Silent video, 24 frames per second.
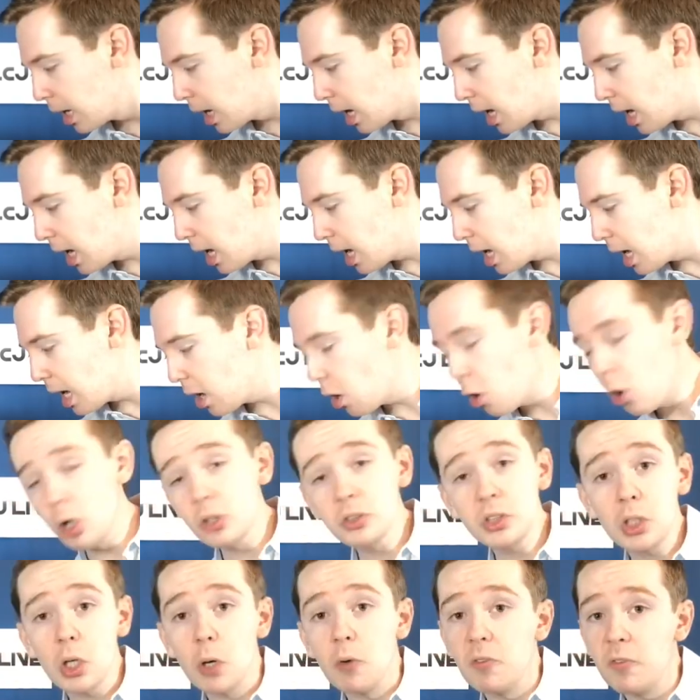
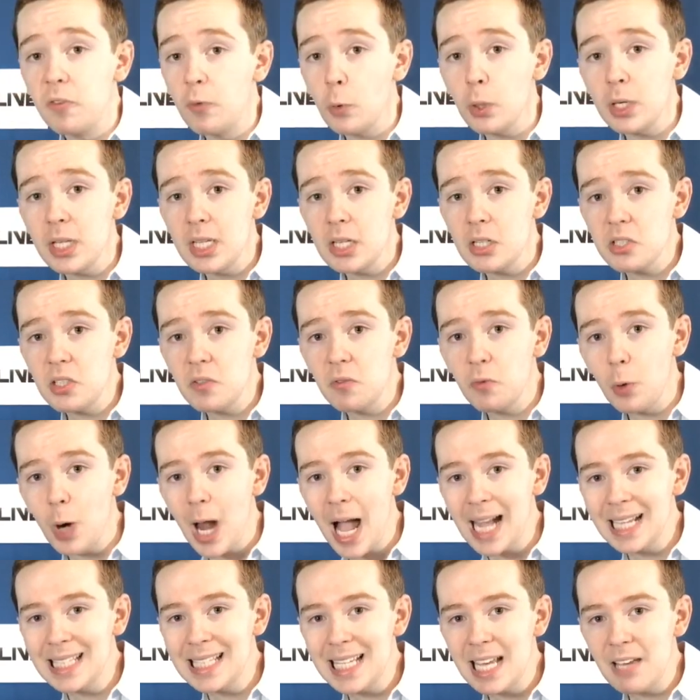Also, 40 Years of
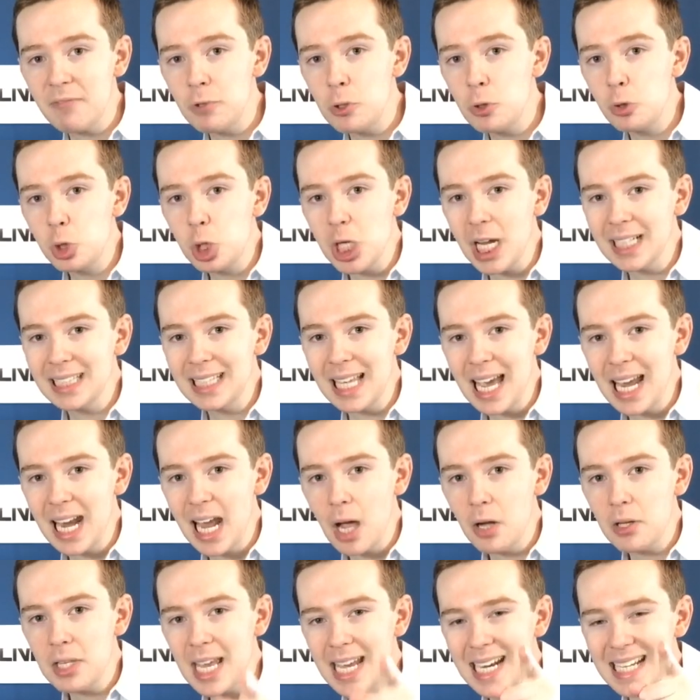Rocky. Have you checked that
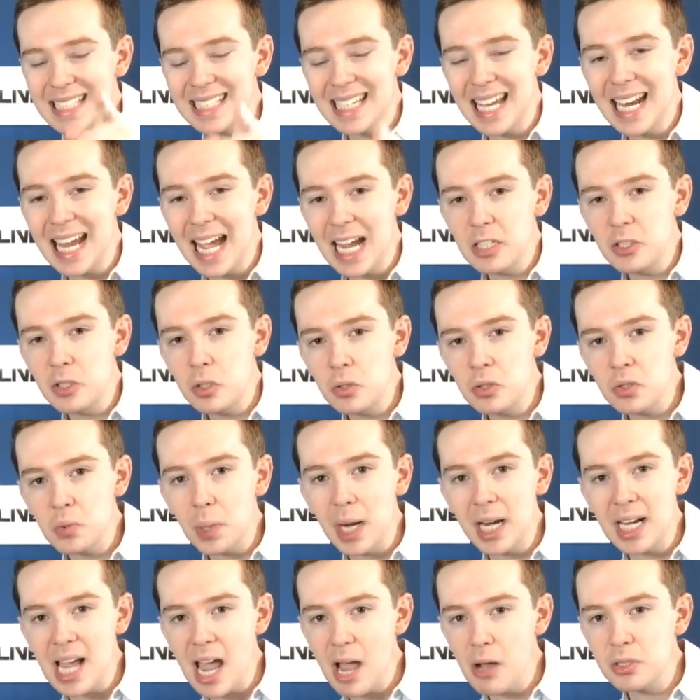out yet? It's on iTunes
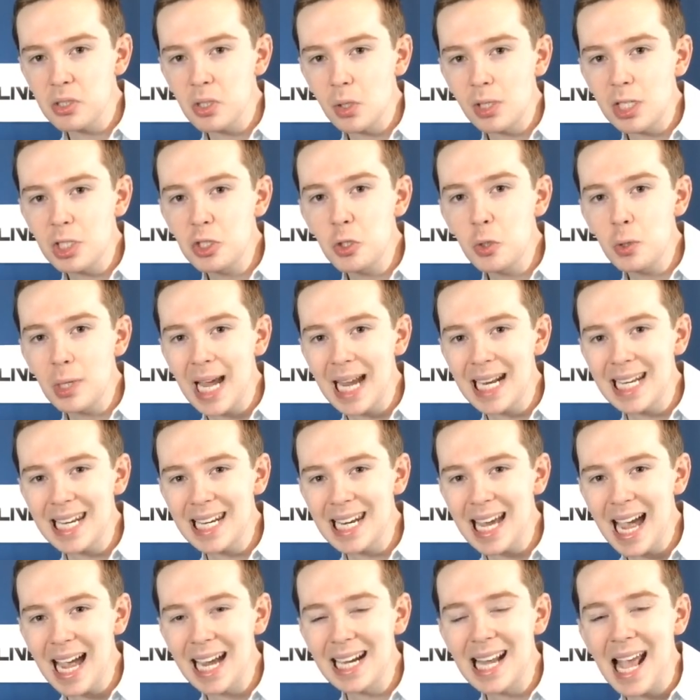right now. It's only
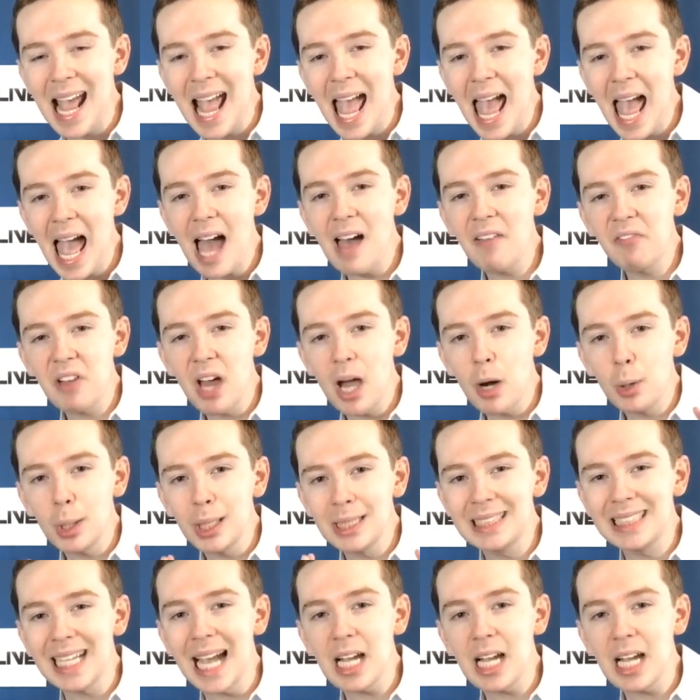$2.99. Half-hour